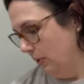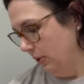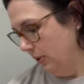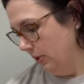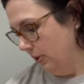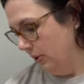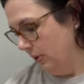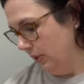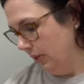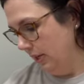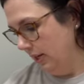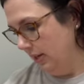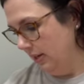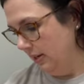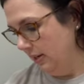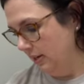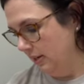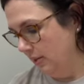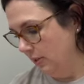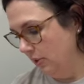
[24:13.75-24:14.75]
good.
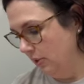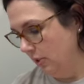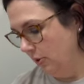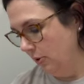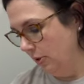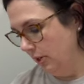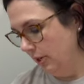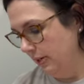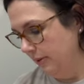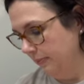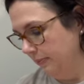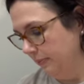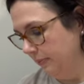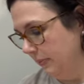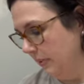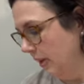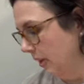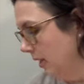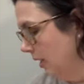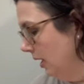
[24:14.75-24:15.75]
So good.
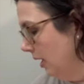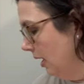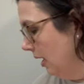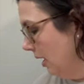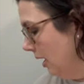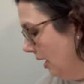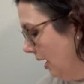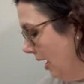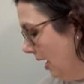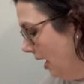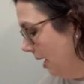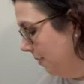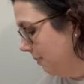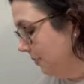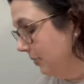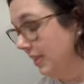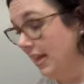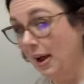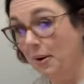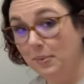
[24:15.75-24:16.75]

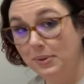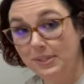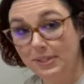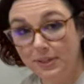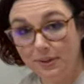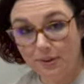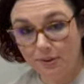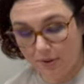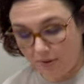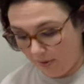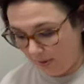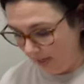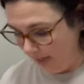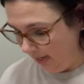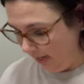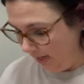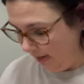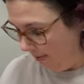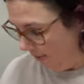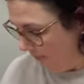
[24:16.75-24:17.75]
That was
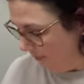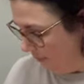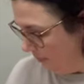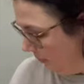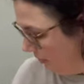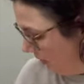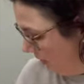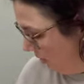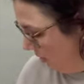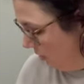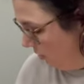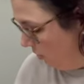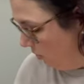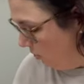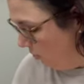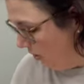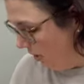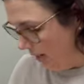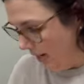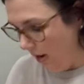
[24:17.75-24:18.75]
included.
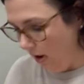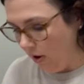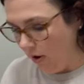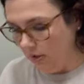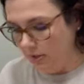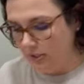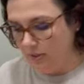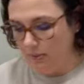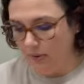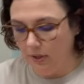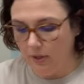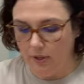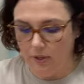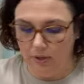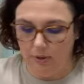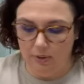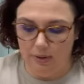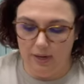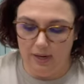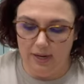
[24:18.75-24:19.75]
Lori also
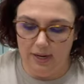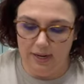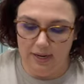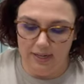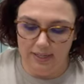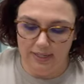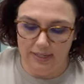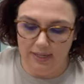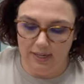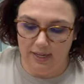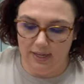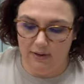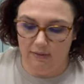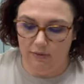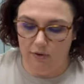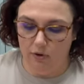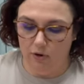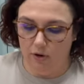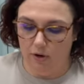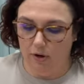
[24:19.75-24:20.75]
included a skein of
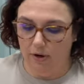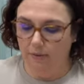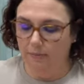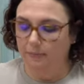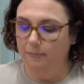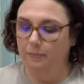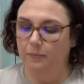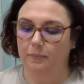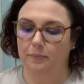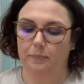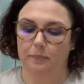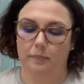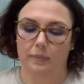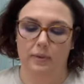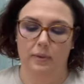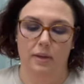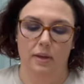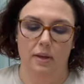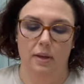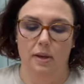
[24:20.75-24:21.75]
yarn,
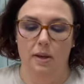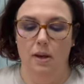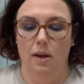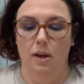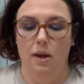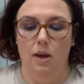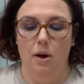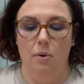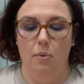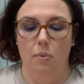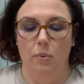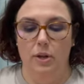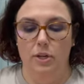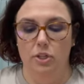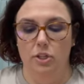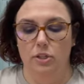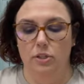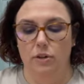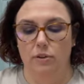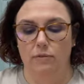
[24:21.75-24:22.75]
which
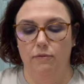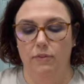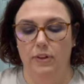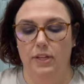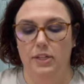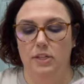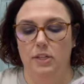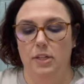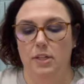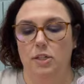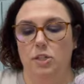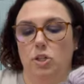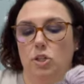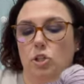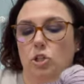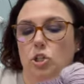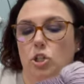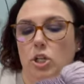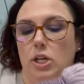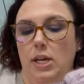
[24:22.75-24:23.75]
is her vintage
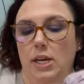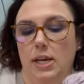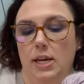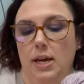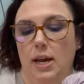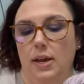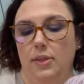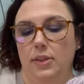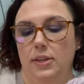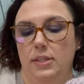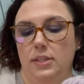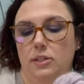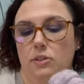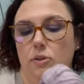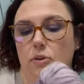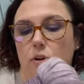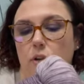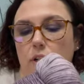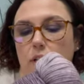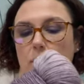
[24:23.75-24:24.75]
chic, and this is
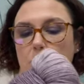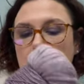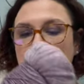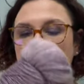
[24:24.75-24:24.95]
on her Yummy